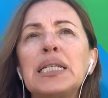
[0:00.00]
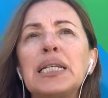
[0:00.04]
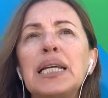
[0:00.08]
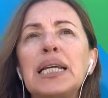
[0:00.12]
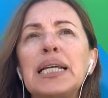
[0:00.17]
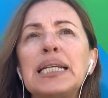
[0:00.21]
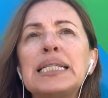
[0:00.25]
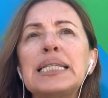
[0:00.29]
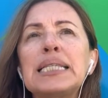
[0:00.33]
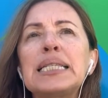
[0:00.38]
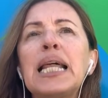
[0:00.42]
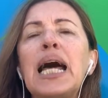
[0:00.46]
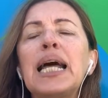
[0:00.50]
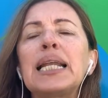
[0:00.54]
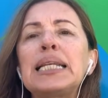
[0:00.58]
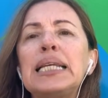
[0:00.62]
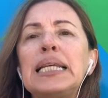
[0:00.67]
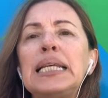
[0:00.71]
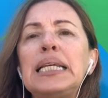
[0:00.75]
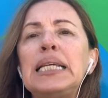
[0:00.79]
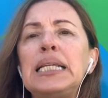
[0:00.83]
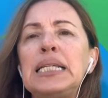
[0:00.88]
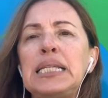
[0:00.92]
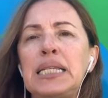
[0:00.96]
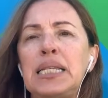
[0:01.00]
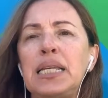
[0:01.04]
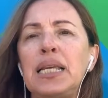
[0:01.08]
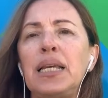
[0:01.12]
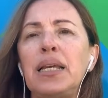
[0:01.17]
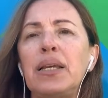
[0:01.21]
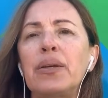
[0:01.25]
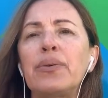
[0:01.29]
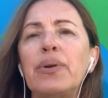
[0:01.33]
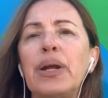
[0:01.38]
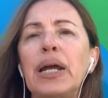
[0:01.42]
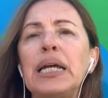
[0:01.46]
it's not
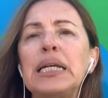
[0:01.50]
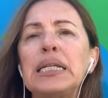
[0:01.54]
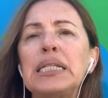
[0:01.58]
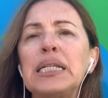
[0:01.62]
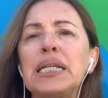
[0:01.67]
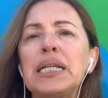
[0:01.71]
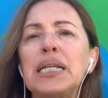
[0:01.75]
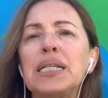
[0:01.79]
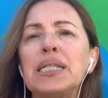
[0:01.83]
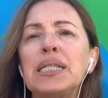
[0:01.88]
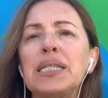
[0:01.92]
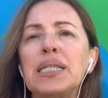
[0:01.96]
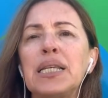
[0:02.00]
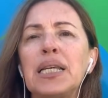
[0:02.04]
easy right it's